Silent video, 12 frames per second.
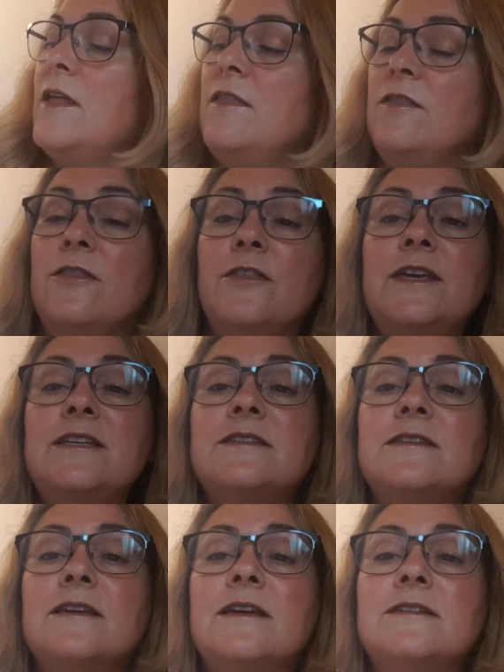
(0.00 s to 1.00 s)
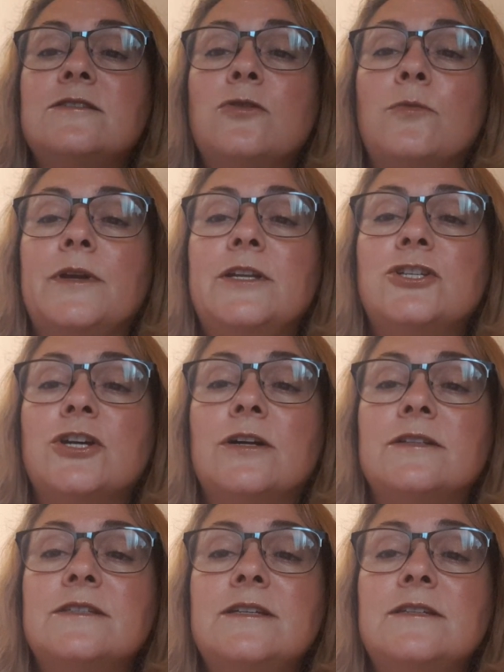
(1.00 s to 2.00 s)
this has not been
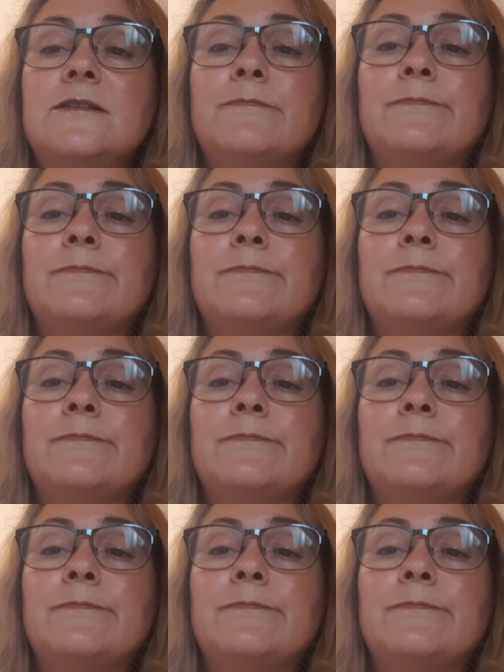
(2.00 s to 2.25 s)
charted,